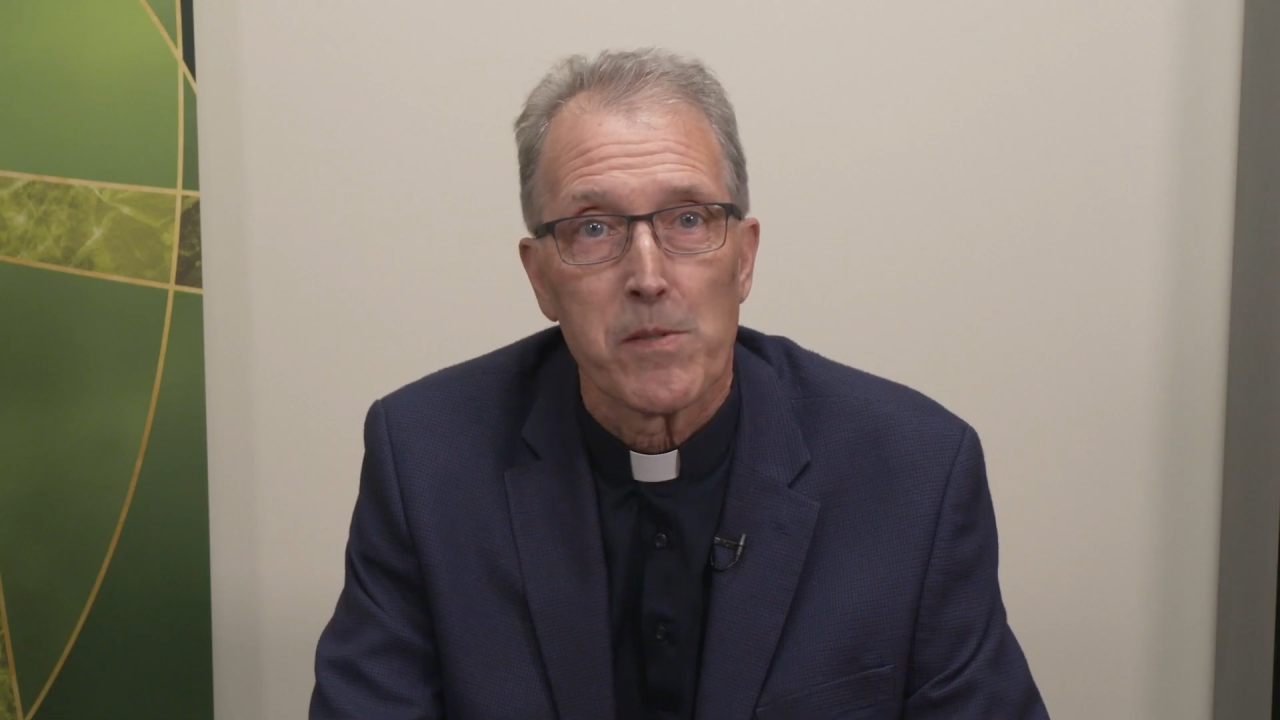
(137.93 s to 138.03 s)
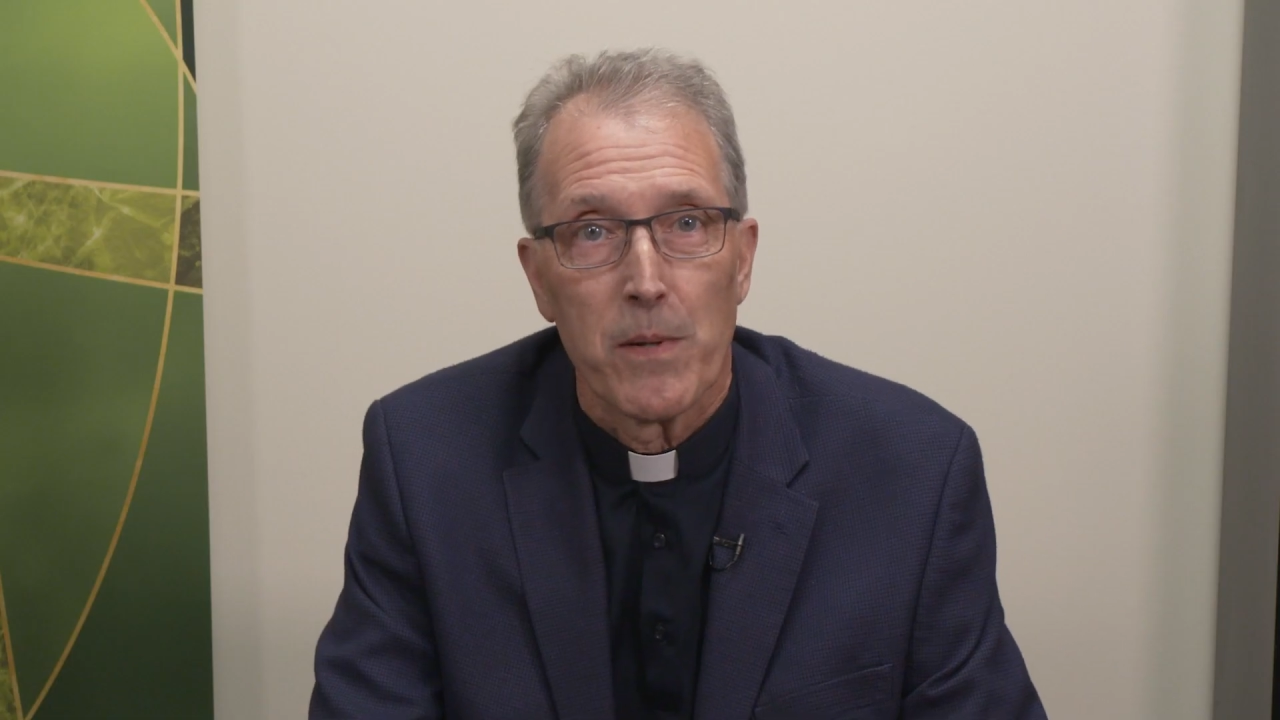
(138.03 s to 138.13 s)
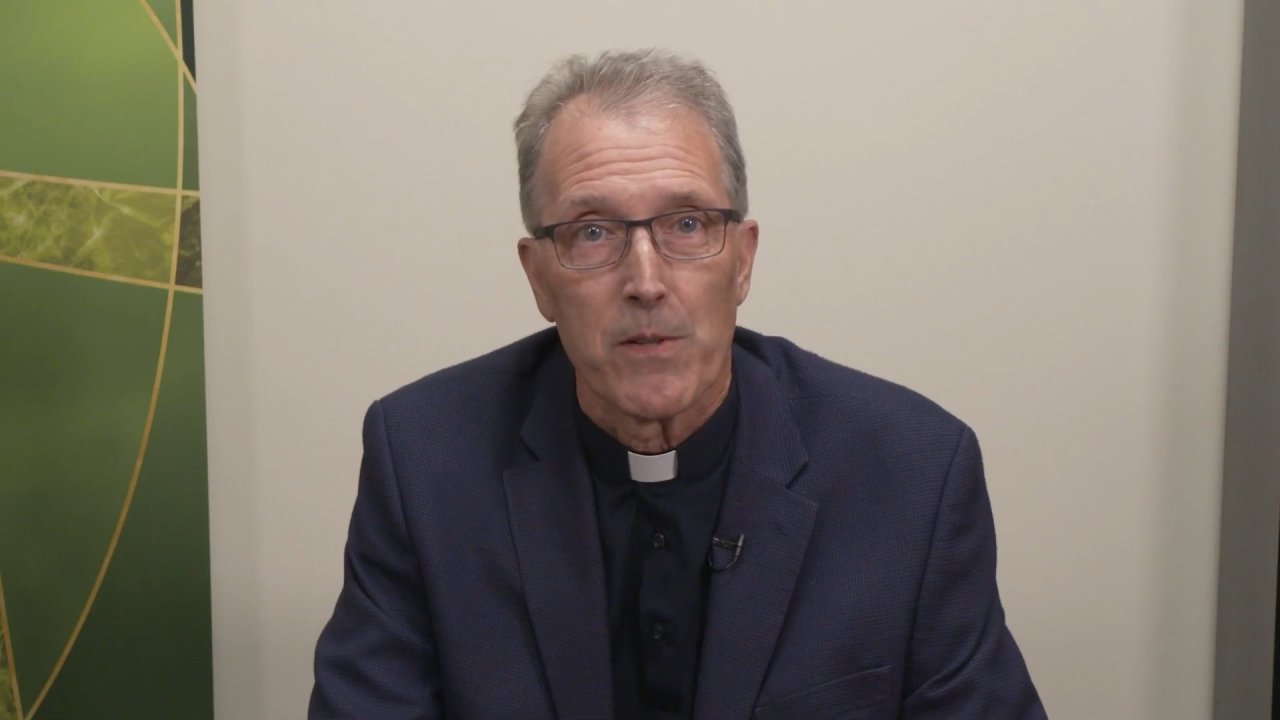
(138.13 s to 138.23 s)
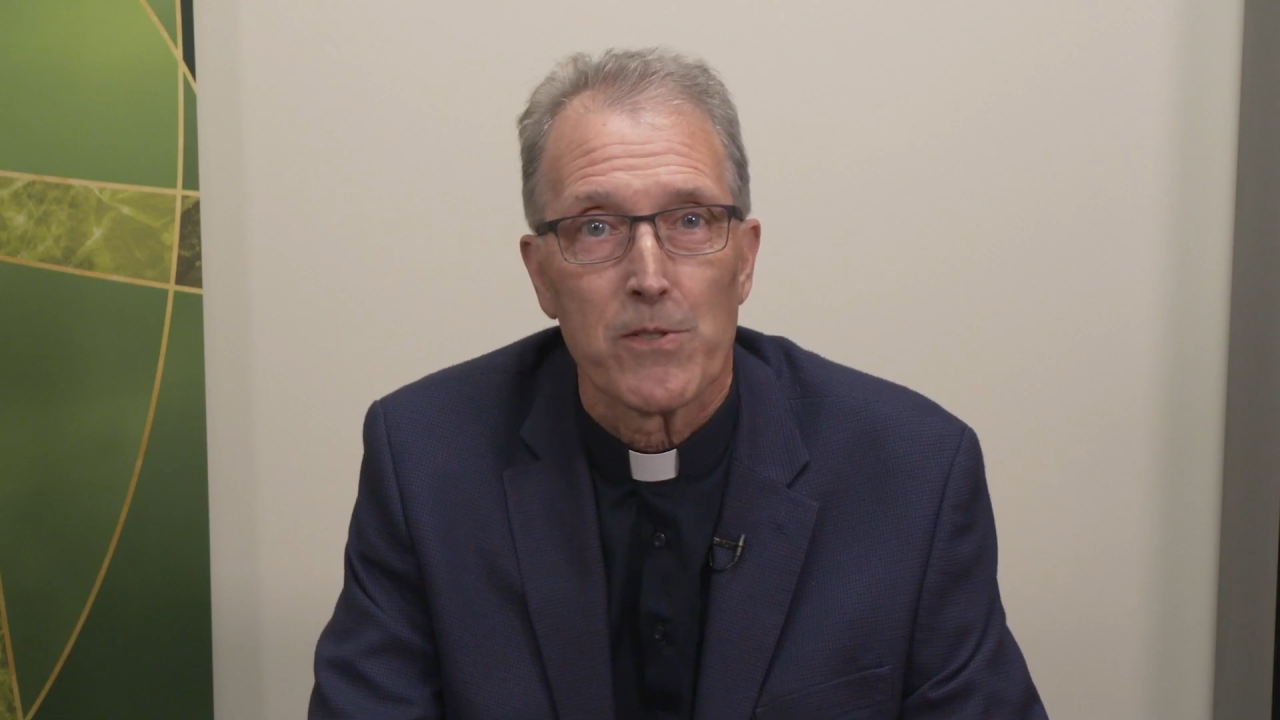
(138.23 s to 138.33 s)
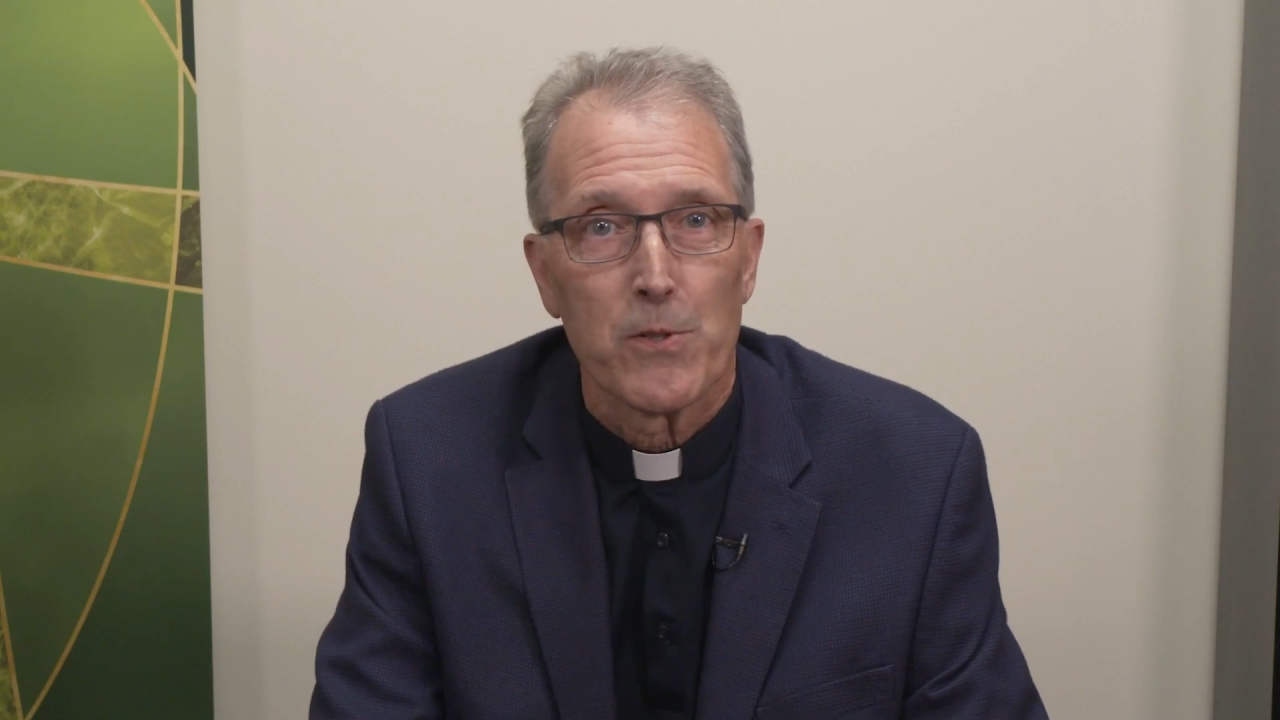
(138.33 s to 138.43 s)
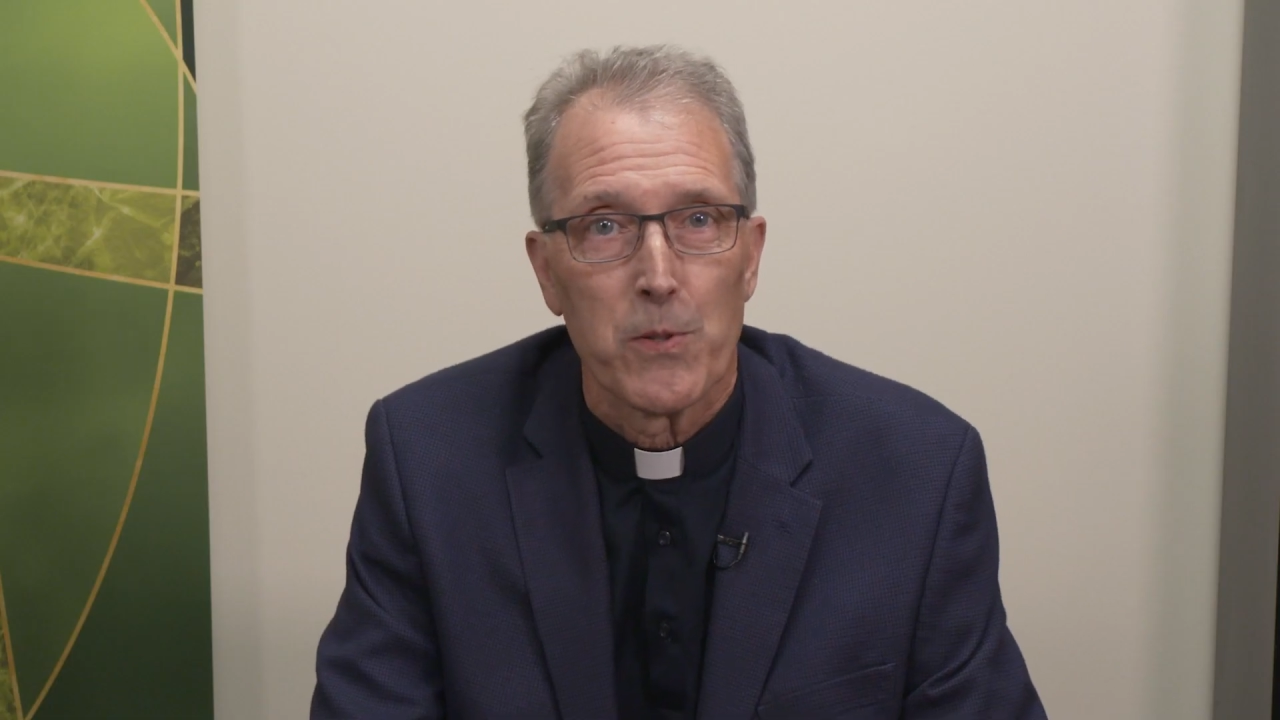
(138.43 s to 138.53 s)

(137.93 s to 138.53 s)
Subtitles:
Spiritual